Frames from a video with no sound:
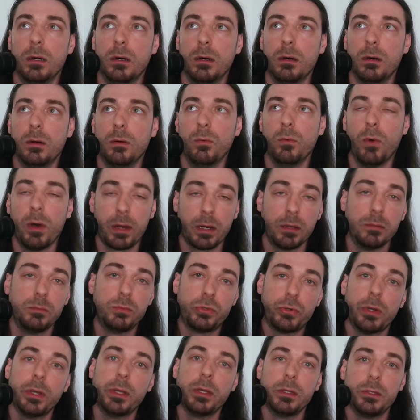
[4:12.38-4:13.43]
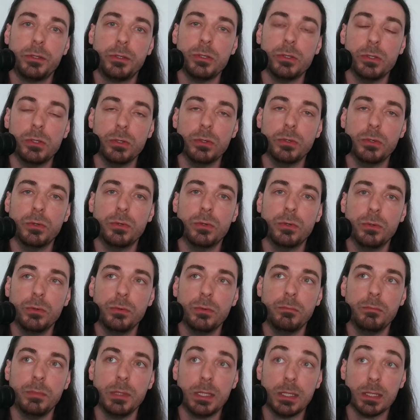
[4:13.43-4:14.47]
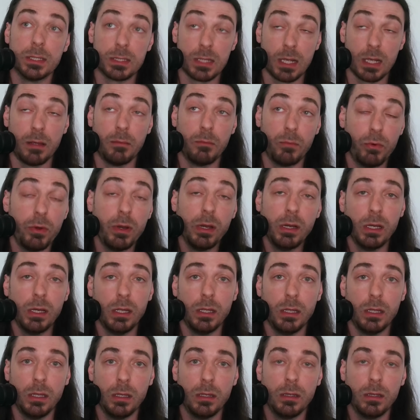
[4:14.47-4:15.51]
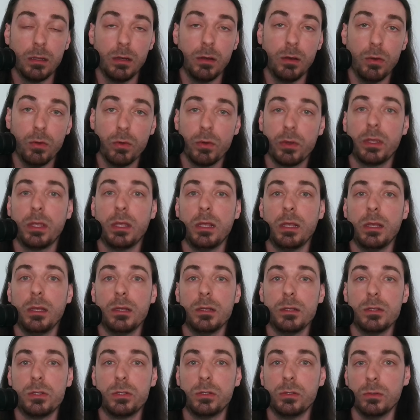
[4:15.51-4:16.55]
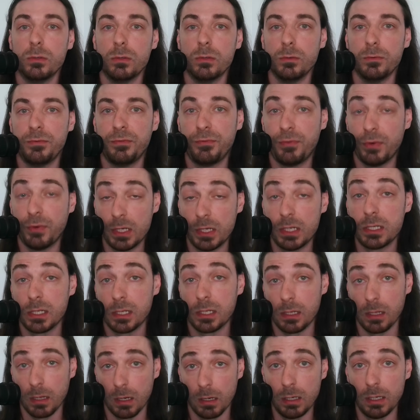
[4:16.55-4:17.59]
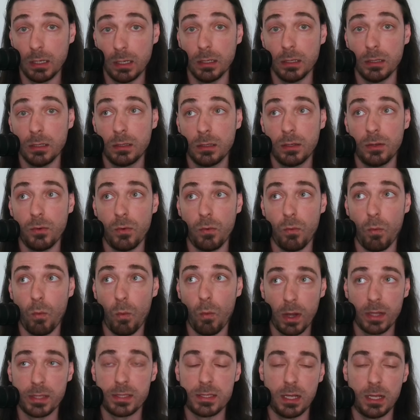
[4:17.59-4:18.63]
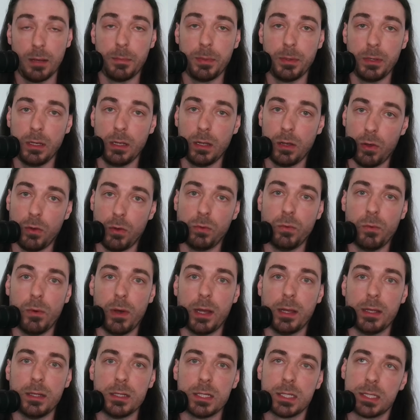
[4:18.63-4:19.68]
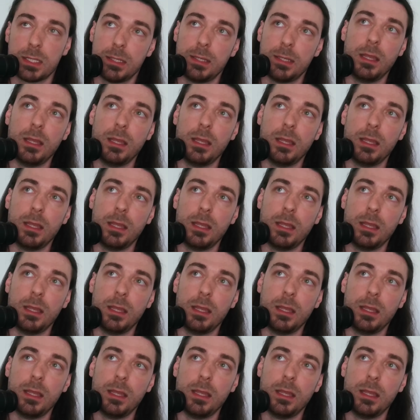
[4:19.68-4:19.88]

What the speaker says: what I'm trying to do, because I'm really looking to first learn what's happening code-wise,